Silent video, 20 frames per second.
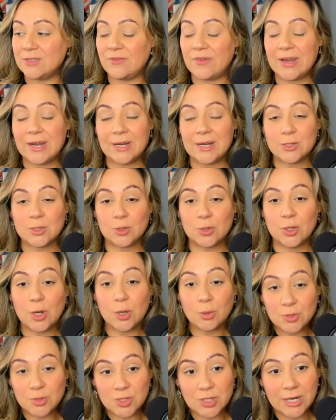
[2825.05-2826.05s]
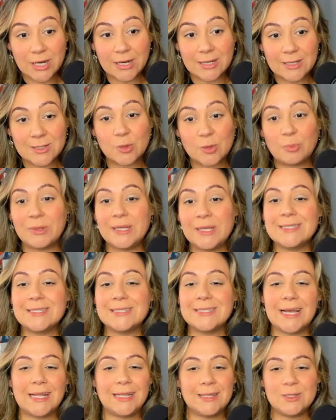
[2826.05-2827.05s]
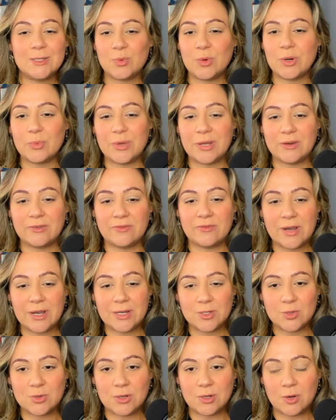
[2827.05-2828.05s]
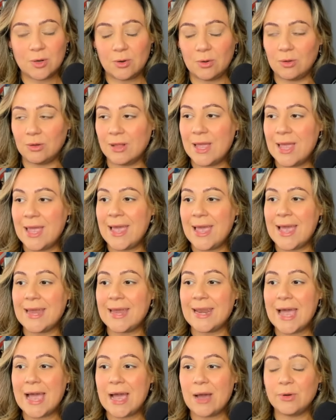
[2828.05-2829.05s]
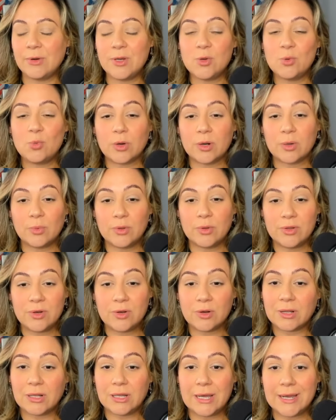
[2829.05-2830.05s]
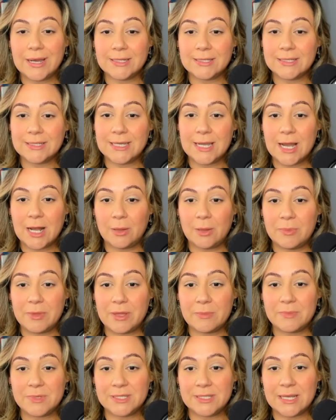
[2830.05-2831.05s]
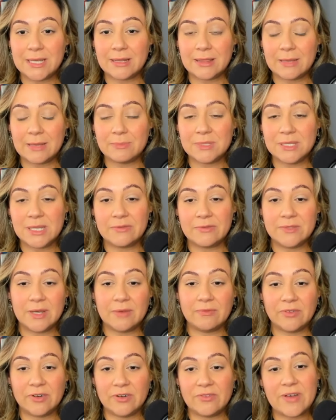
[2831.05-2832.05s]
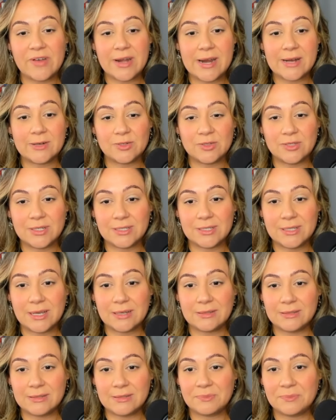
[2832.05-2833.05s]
Financial Coaching. So please tell us where we can find you, Nicole, and how do you work with your clients to help them set themselves up for financial success?